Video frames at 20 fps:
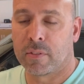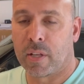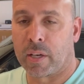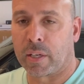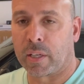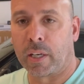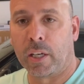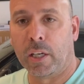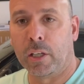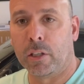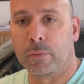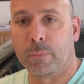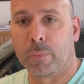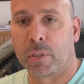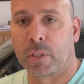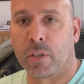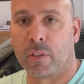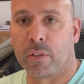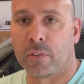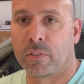not gonna help
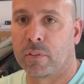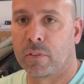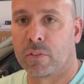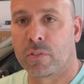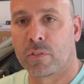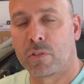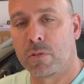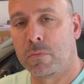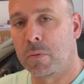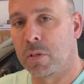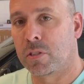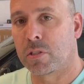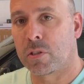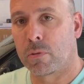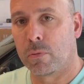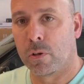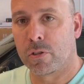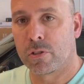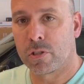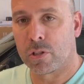because there's too much
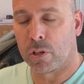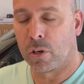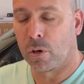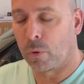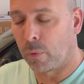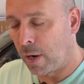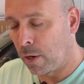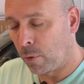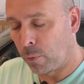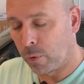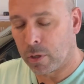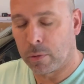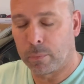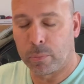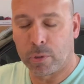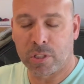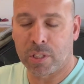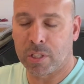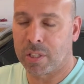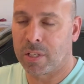corrosion around where the
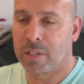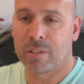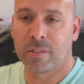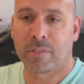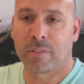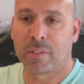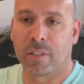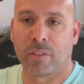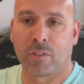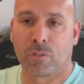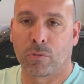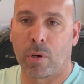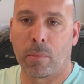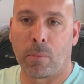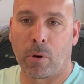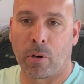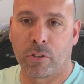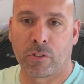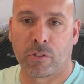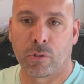bushing is and the sway
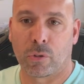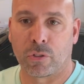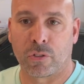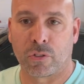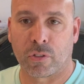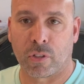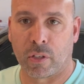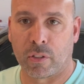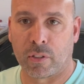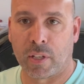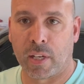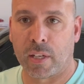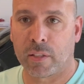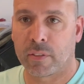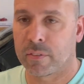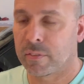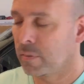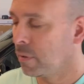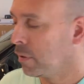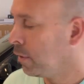bar is still just gonna
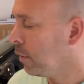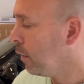dance.